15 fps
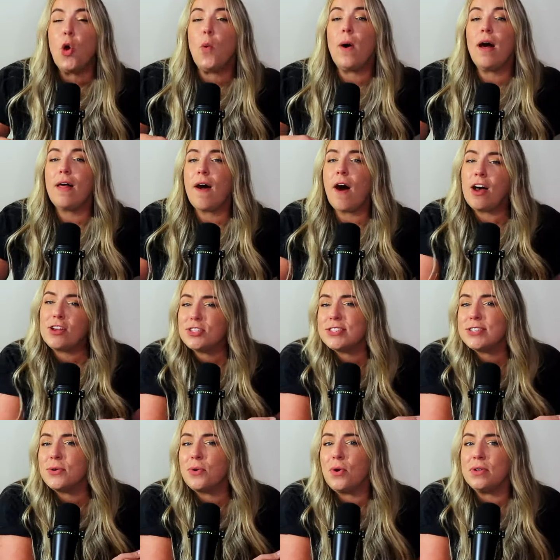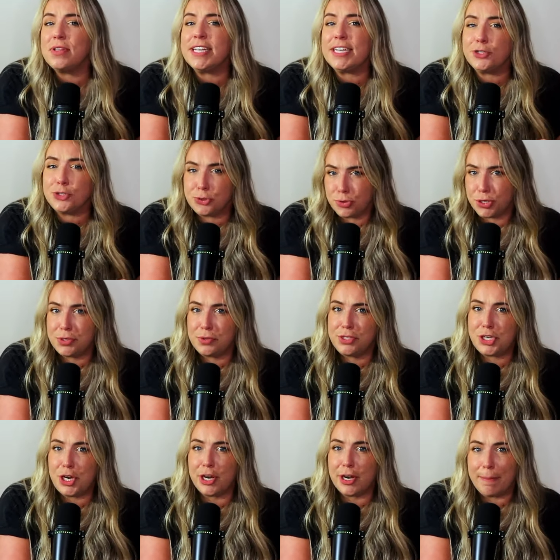while also holding true
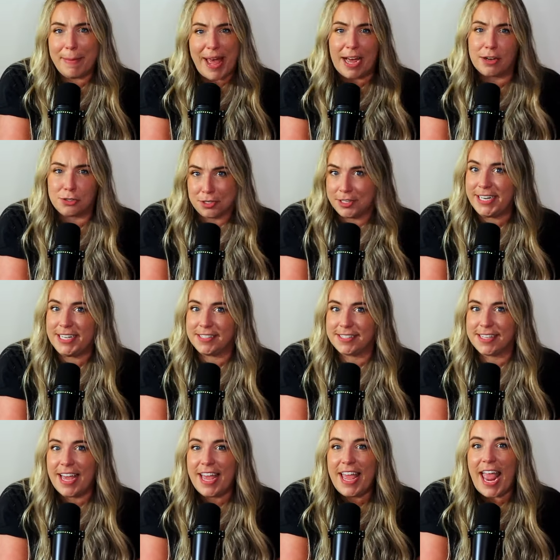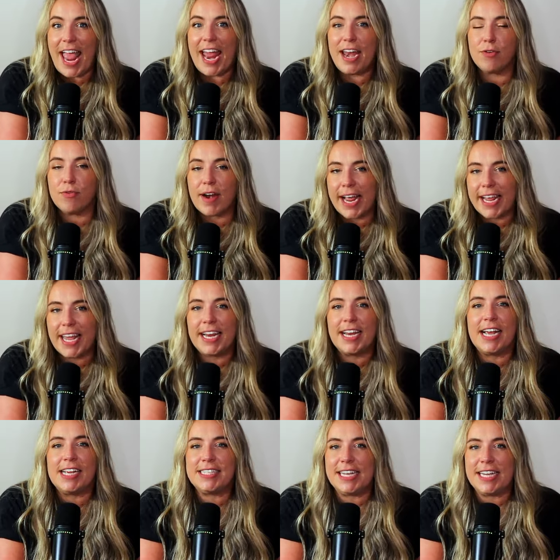to your boundaries and
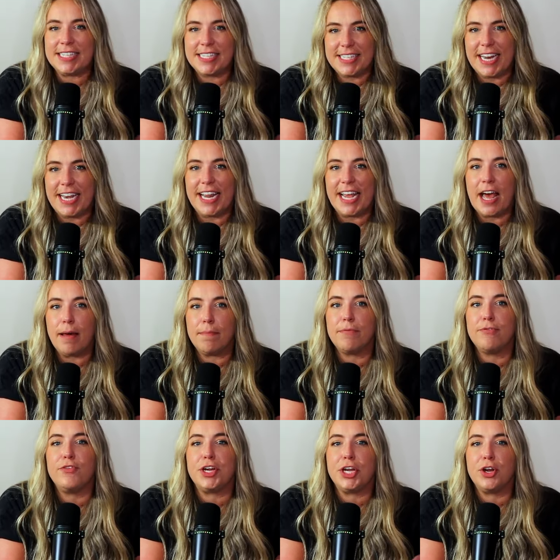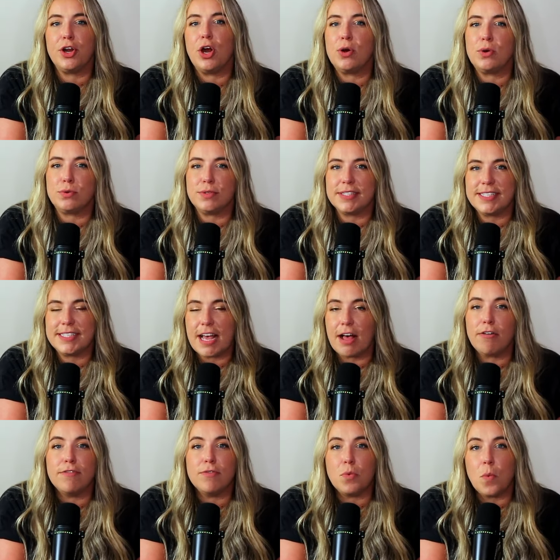recognizing and standing up for your own
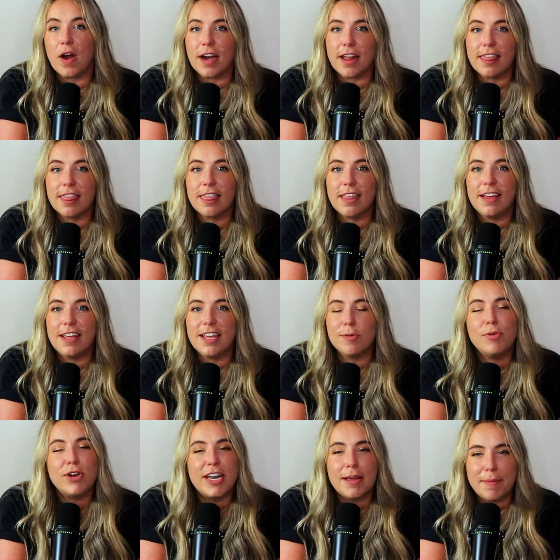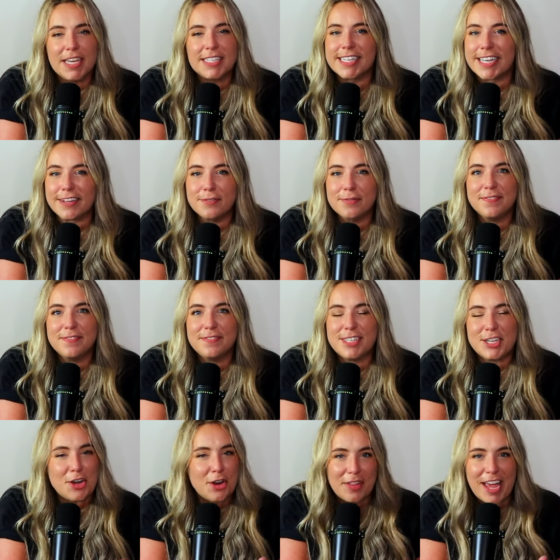self-worth. You're pretty amazing.
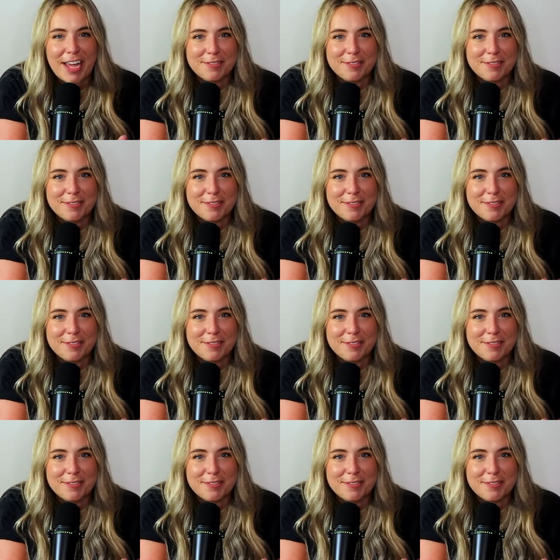Do you know that?